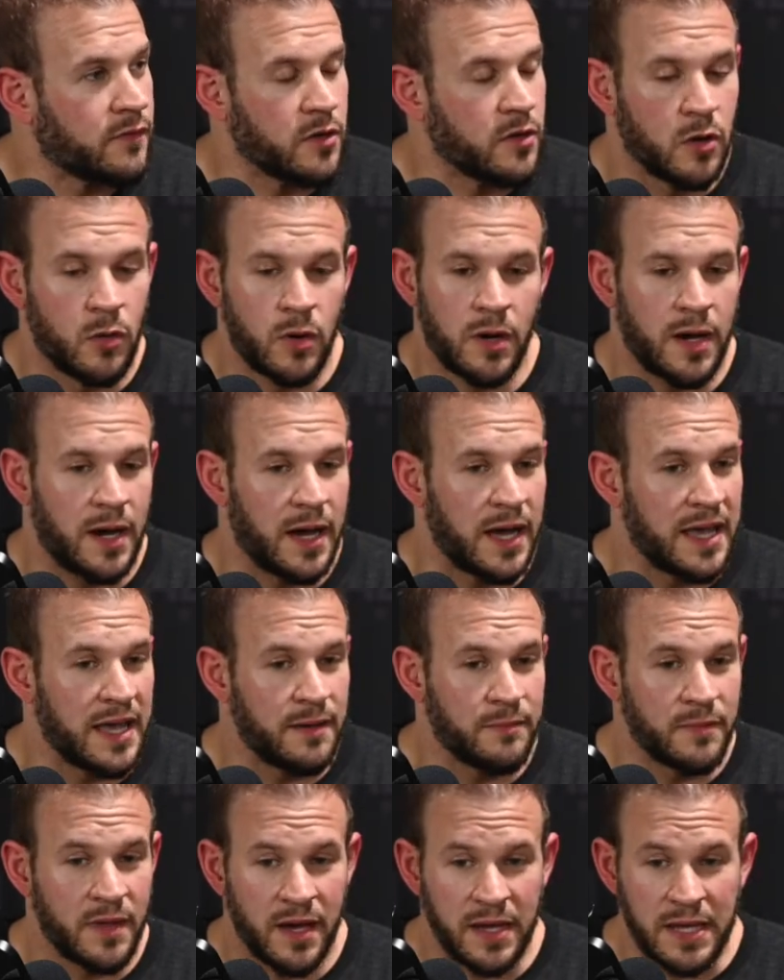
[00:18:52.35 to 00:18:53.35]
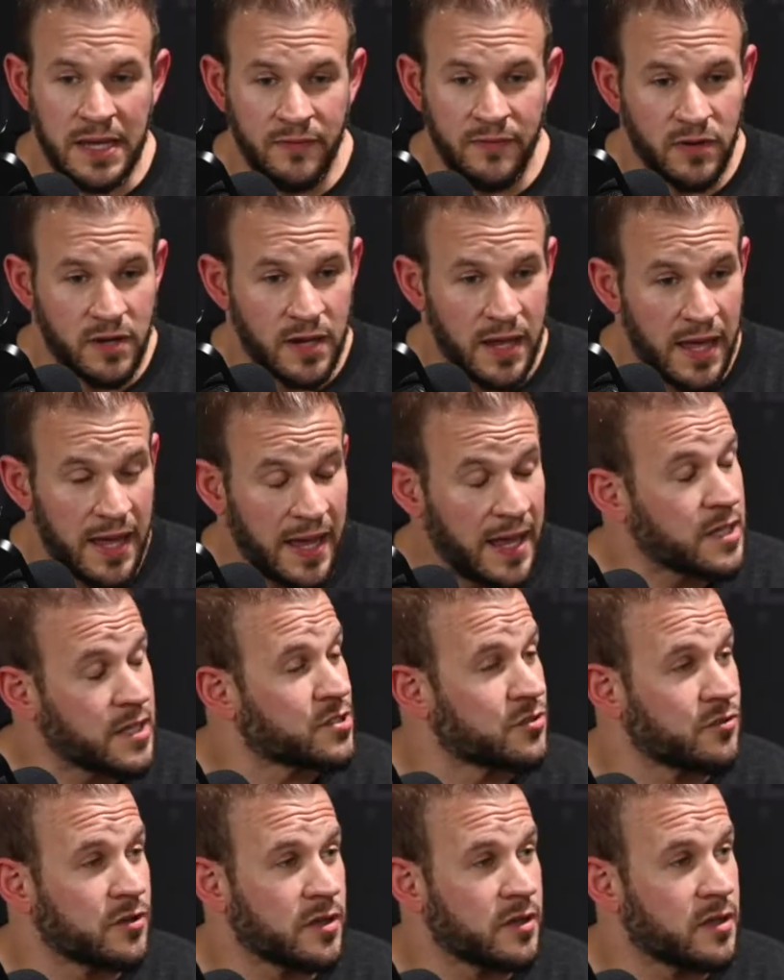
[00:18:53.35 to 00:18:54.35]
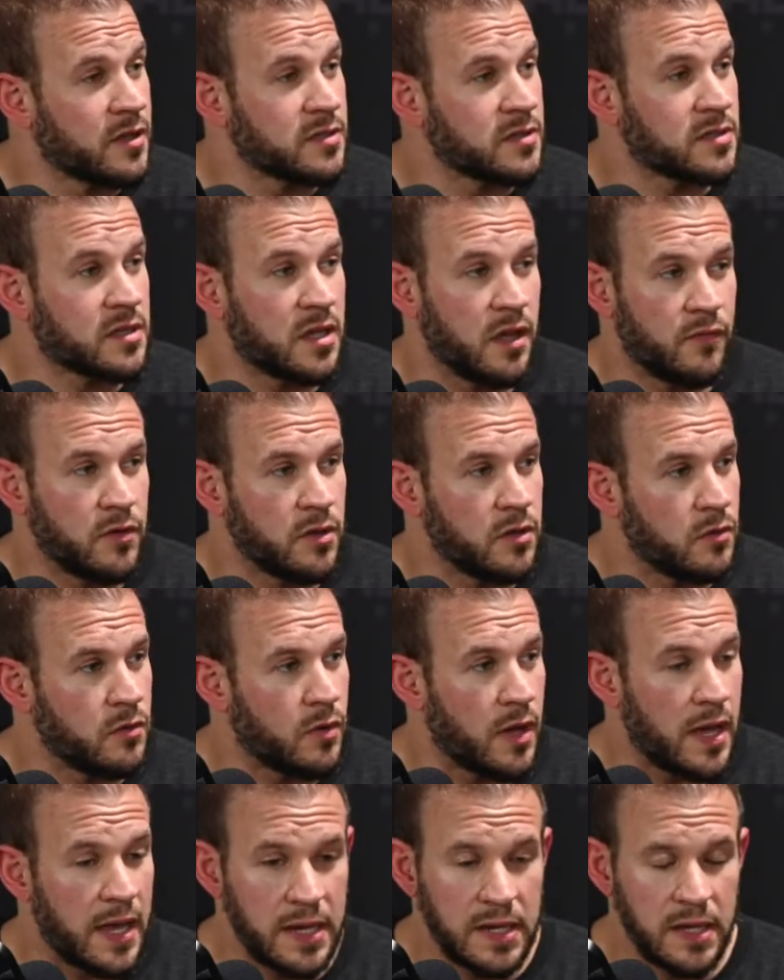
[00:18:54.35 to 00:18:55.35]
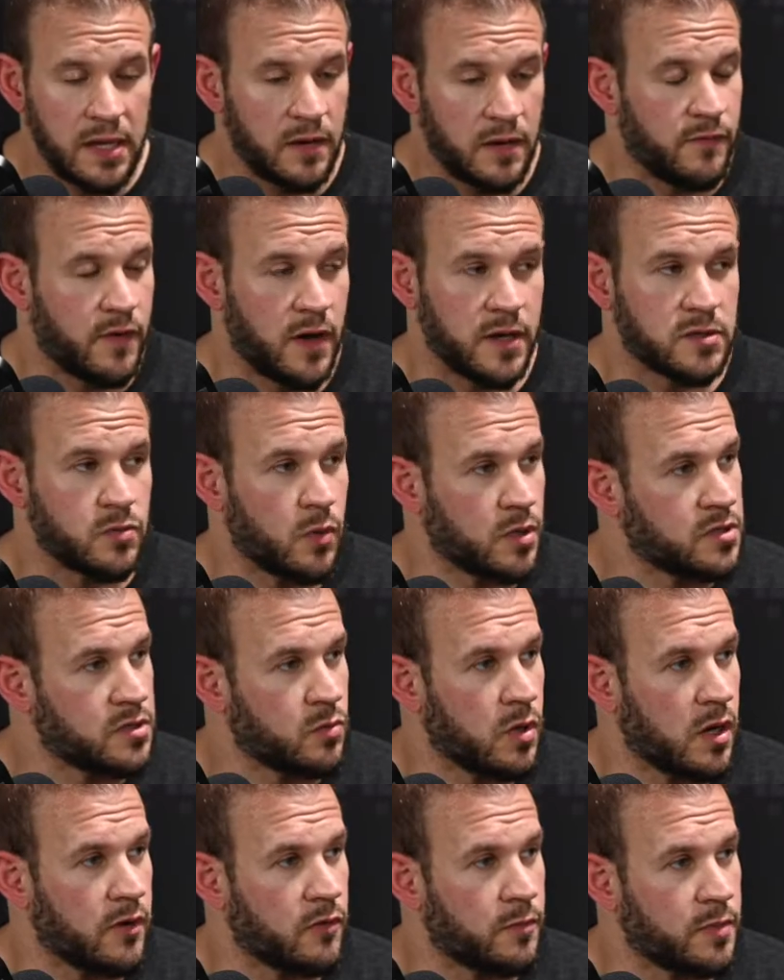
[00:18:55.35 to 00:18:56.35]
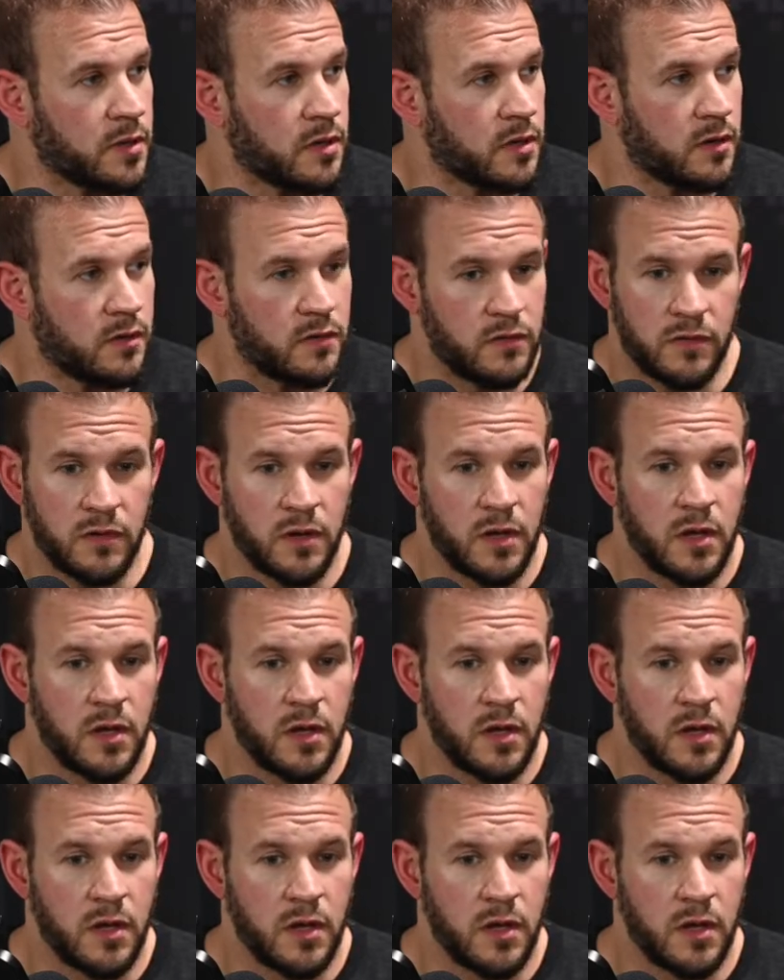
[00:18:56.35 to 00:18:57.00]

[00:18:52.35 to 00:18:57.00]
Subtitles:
You know what? I am not even answering this, giving you any advice whatsoever, because